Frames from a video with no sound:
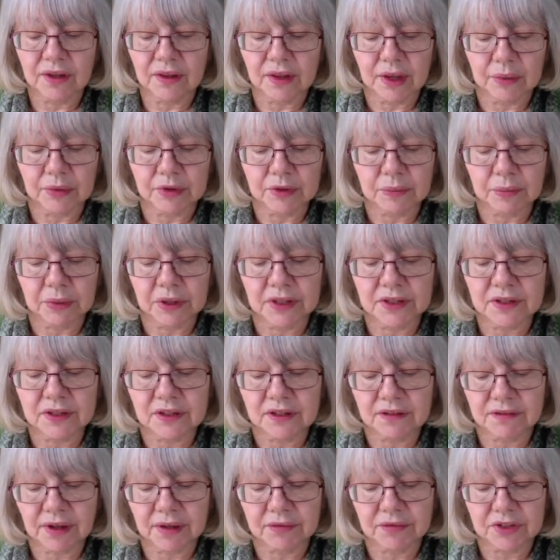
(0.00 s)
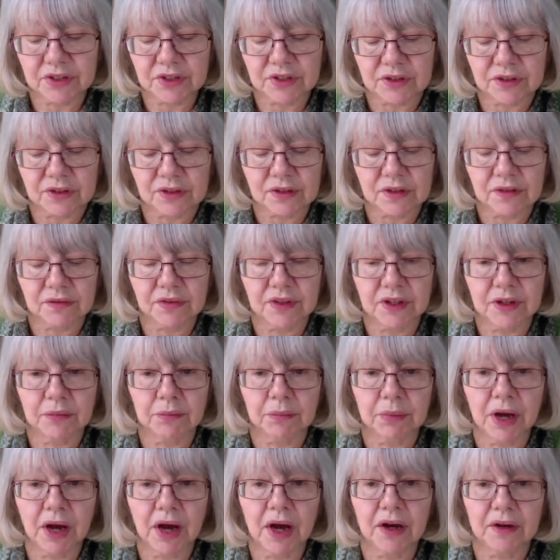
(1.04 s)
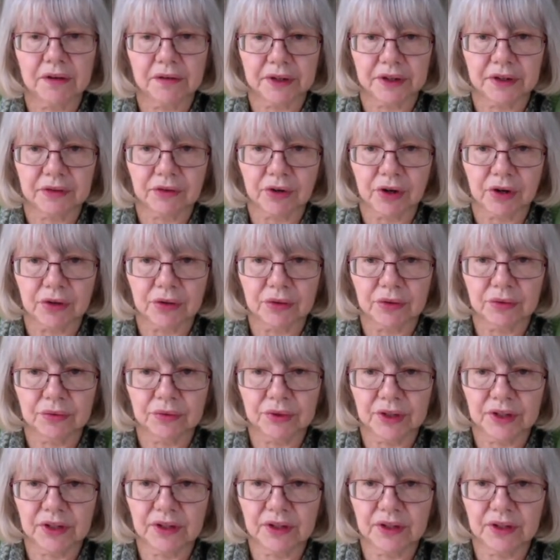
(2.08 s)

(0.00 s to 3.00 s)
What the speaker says: there was plenty of evidence of the empowering role